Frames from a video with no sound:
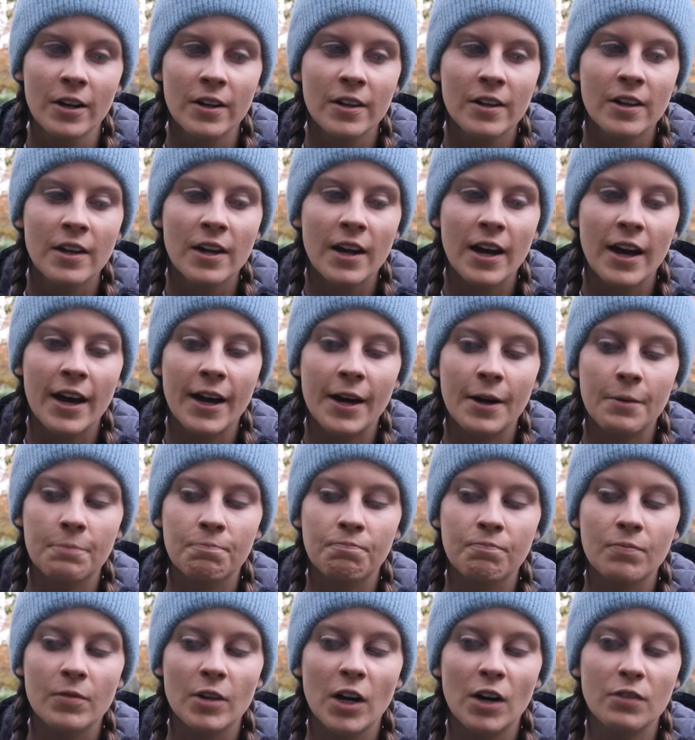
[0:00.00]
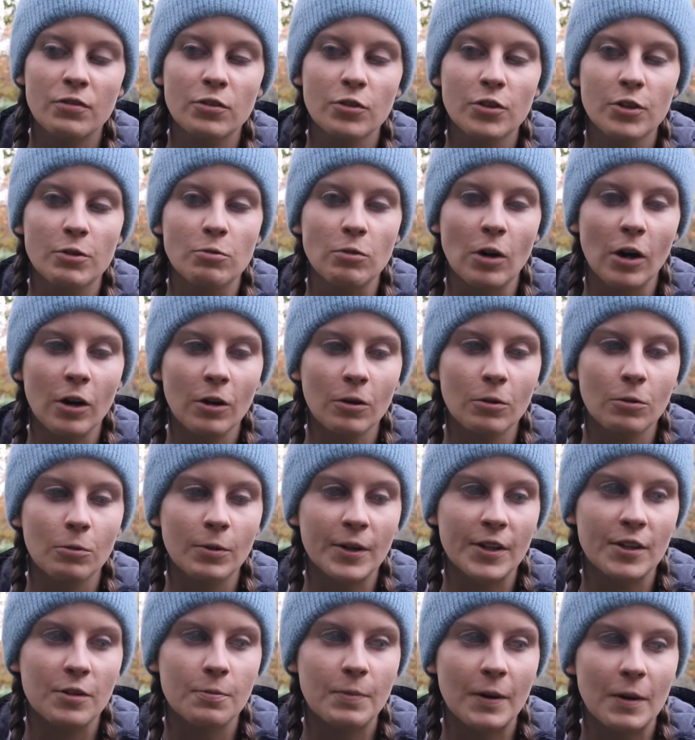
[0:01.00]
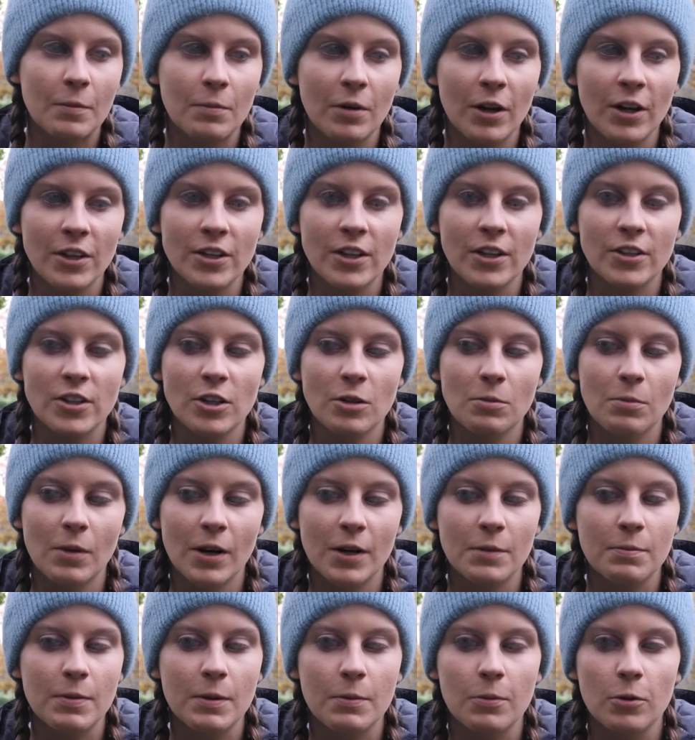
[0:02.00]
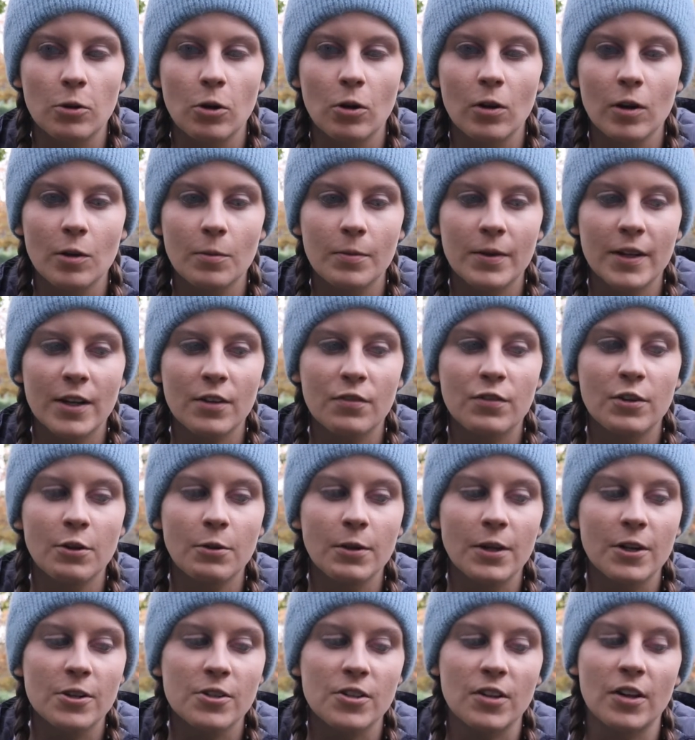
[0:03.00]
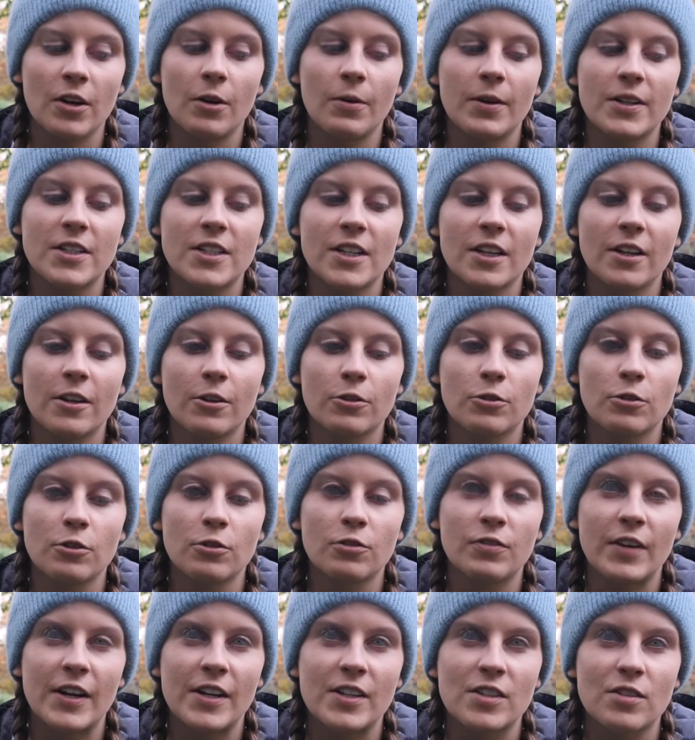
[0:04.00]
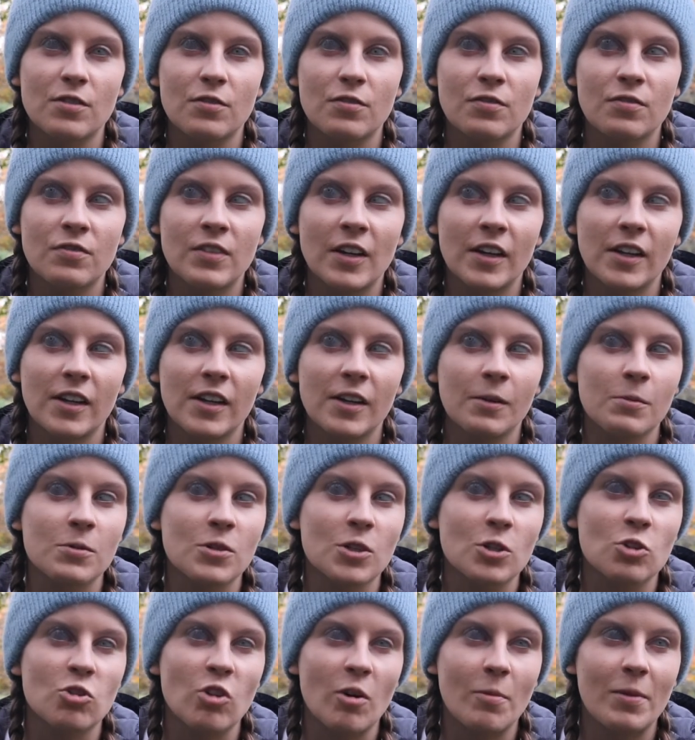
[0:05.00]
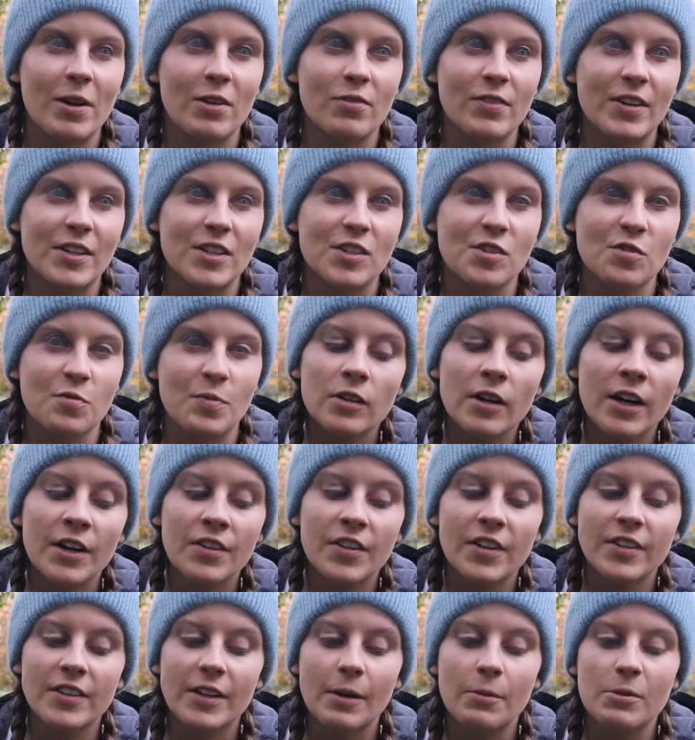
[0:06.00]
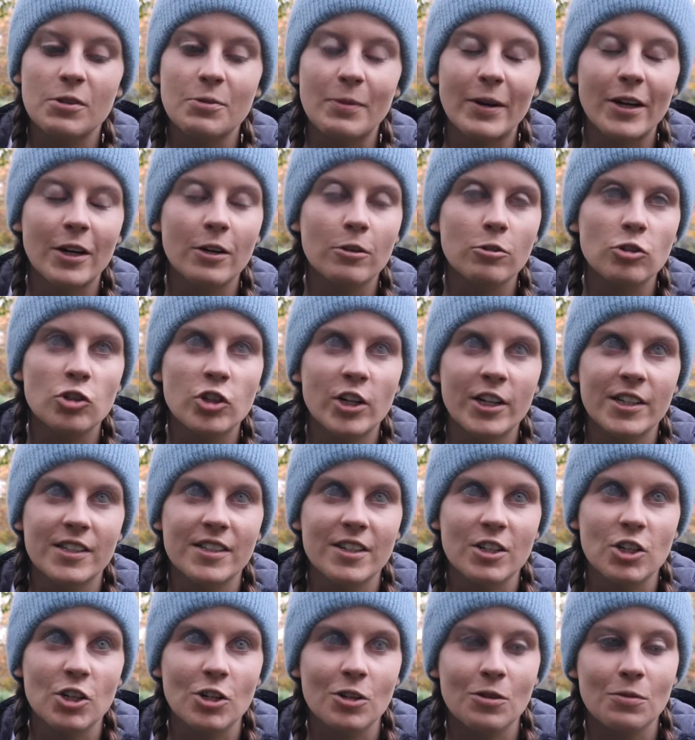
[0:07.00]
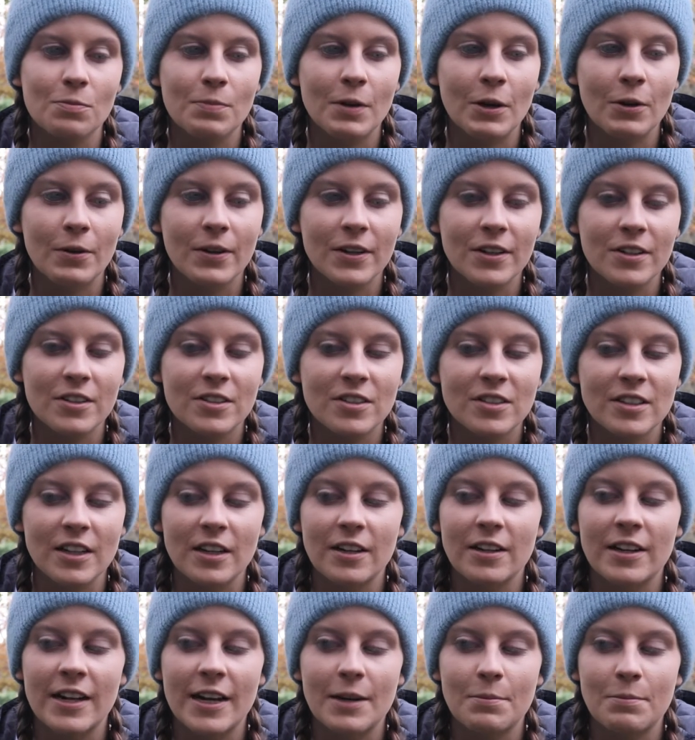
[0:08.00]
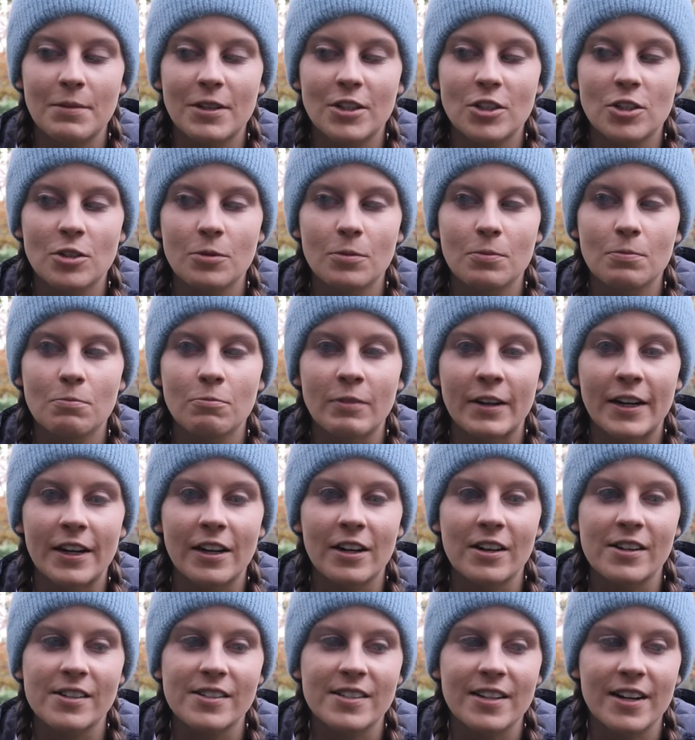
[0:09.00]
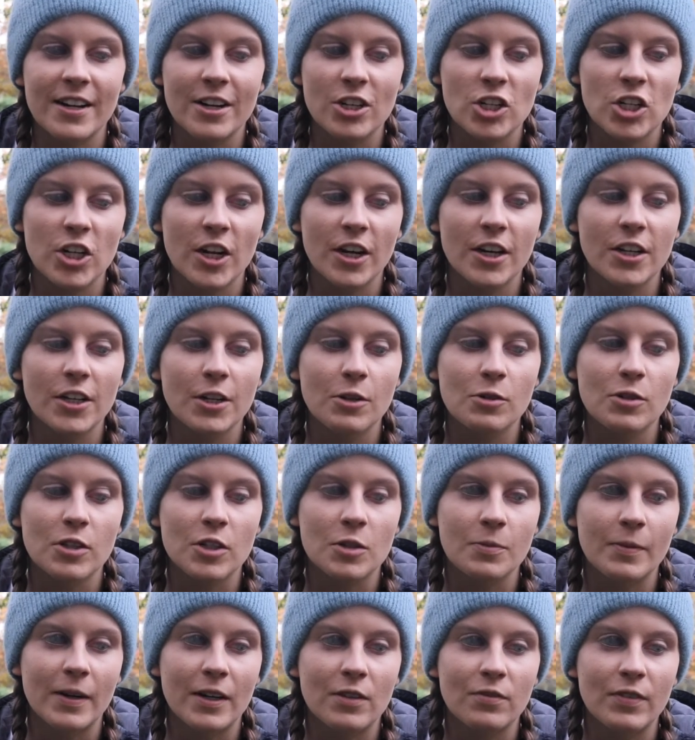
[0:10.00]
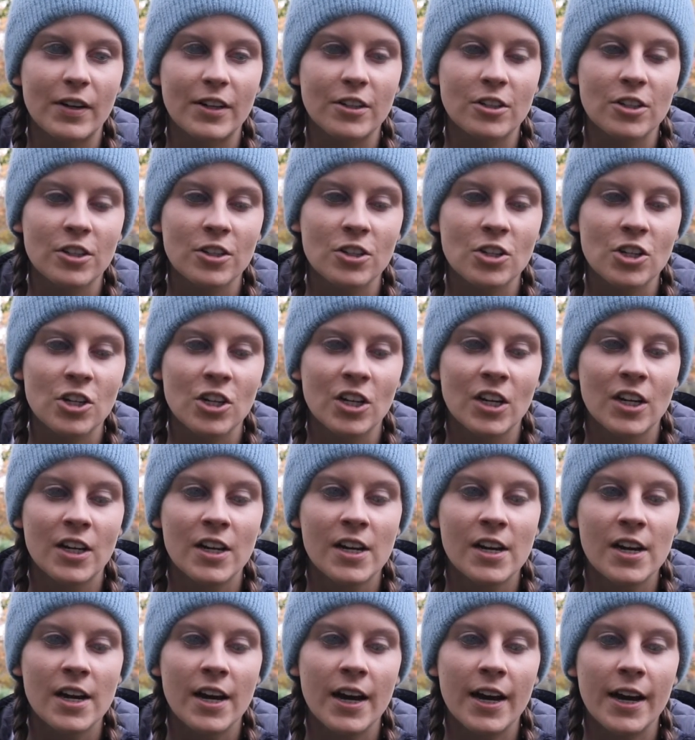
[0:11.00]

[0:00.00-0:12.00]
Yeah. I have nothing wrong with being blind. I don't mind people calling me it. A few years ago I did go through a phase of thinking it was extremely offensive. I think that was my own transition period that led me to realise that actually I can use it to my advantage. Yeah.